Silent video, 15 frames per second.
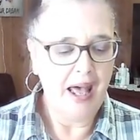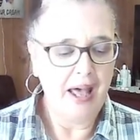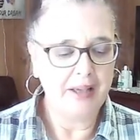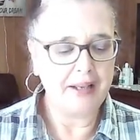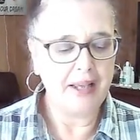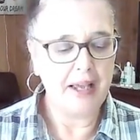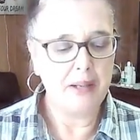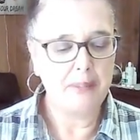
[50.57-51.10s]

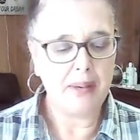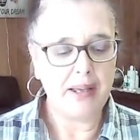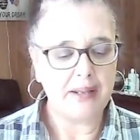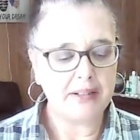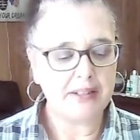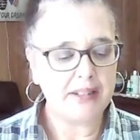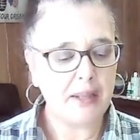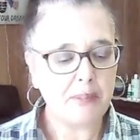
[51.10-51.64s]
okay
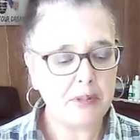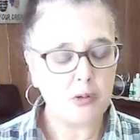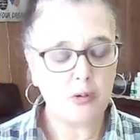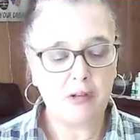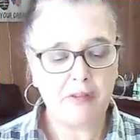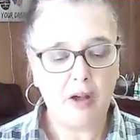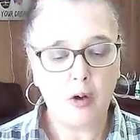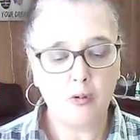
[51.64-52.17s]
but some sort
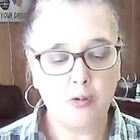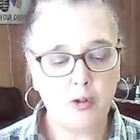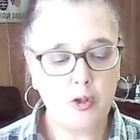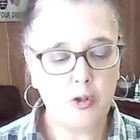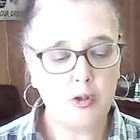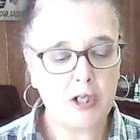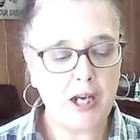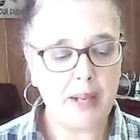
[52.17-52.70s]
of whole
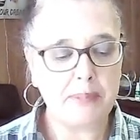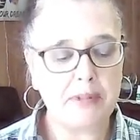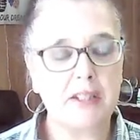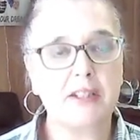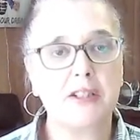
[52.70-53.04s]
new chapter,